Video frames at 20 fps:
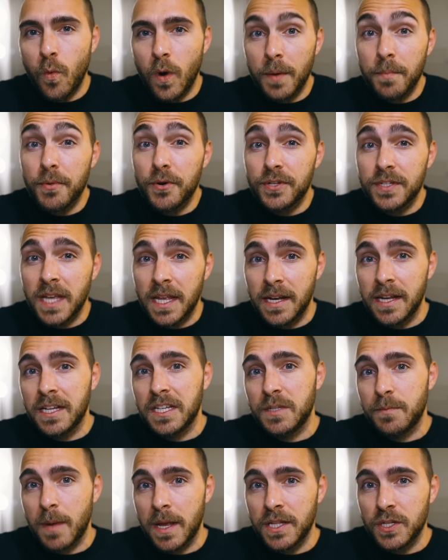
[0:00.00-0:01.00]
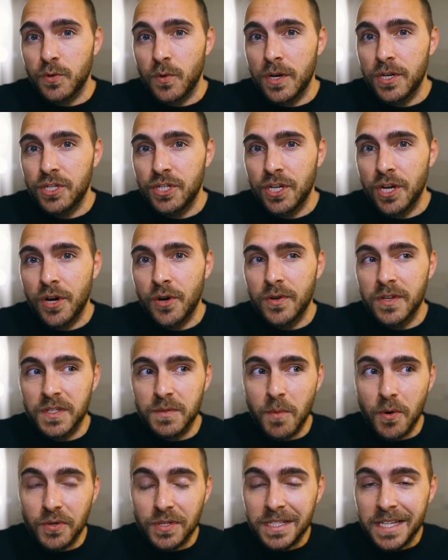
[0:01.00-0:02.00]
1% expense ratio
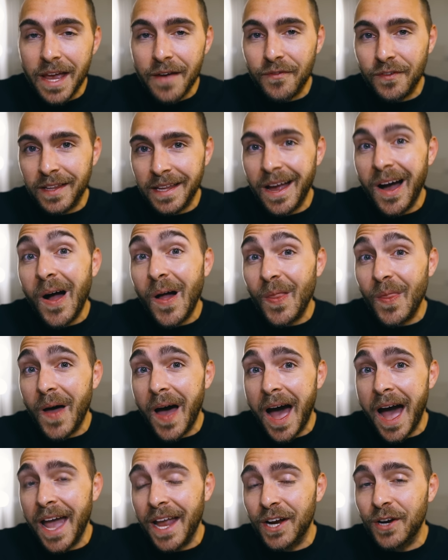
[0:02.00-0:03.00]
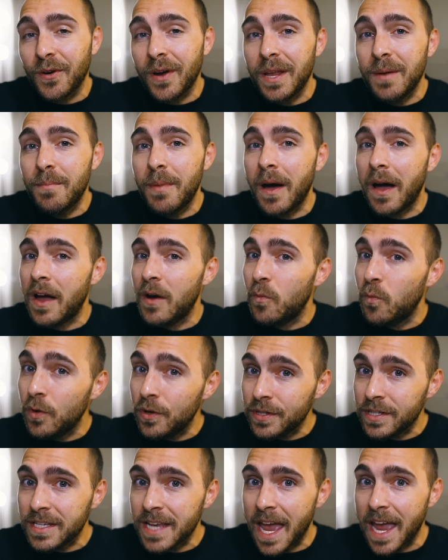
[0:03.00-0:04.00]
is most definitely on the higher end, but I
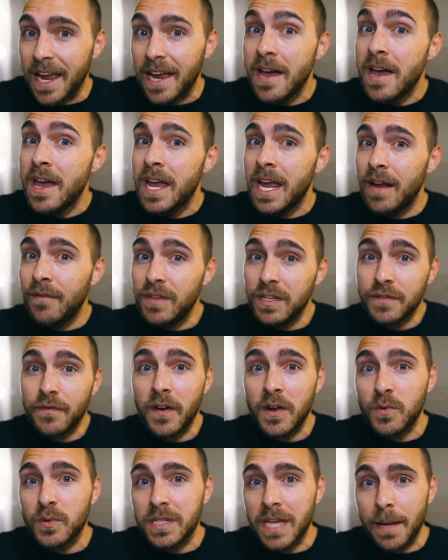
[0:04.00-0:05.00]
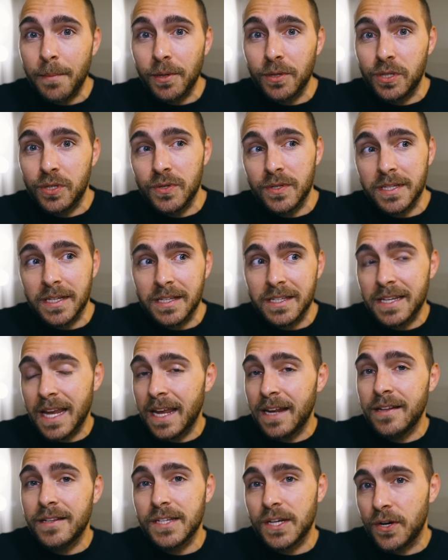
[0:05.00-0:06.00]
will say, if this fund was able to
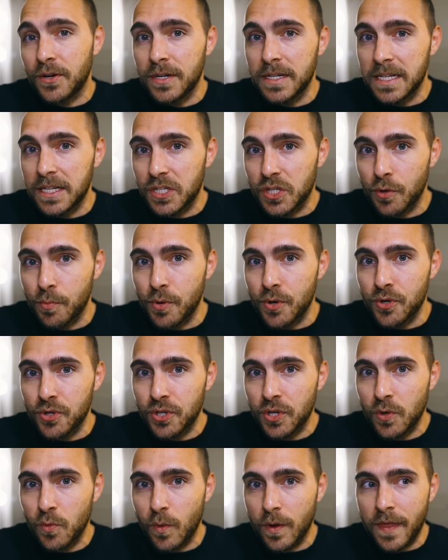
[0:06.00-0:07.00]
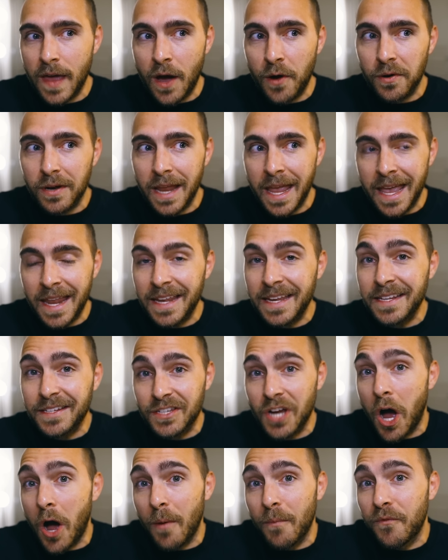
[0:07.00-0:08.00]
sustain its current distribution without any
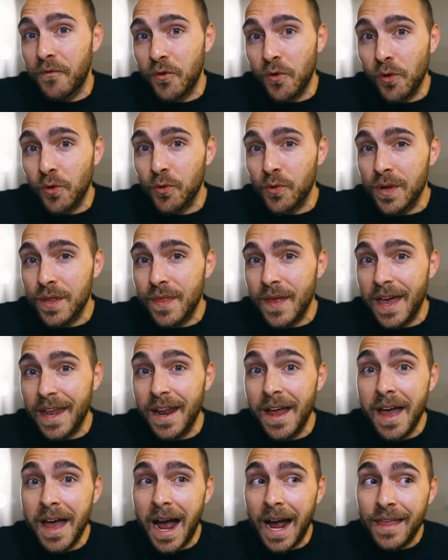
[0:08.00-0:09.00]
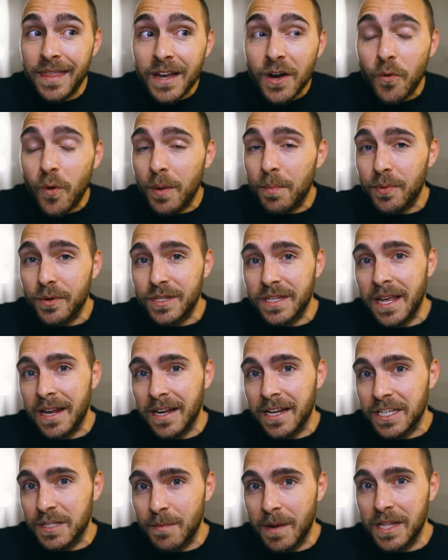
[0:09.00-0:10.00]
tomfoolery, then I think a 1%
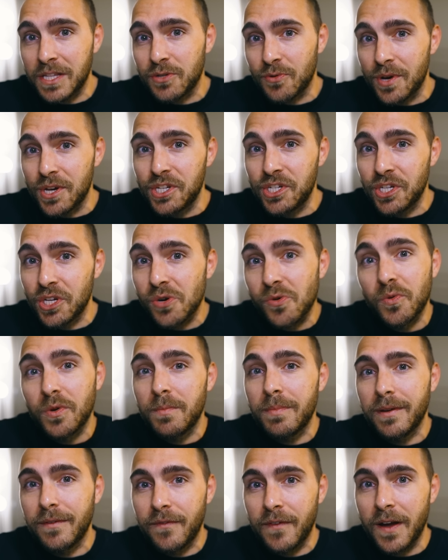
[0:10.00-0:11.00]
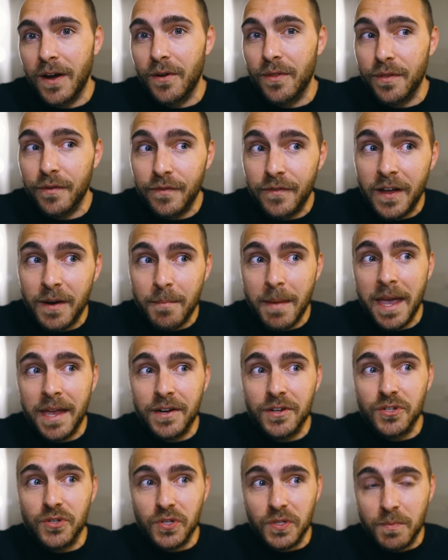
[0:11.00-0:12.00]
expense ratio would be fair. The fund
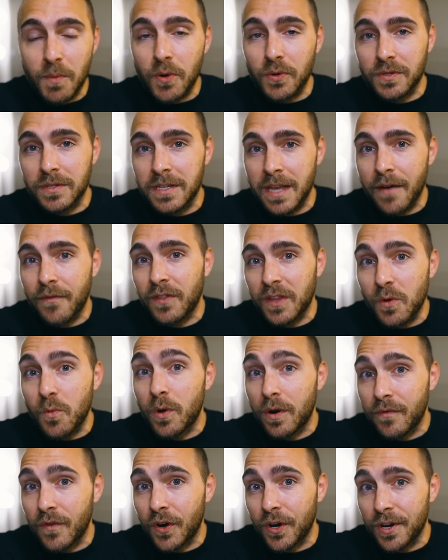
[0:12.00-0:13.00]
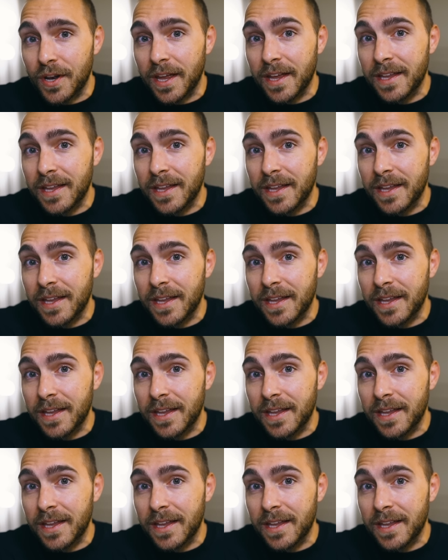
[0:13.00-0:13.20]
managers most definitely would have earned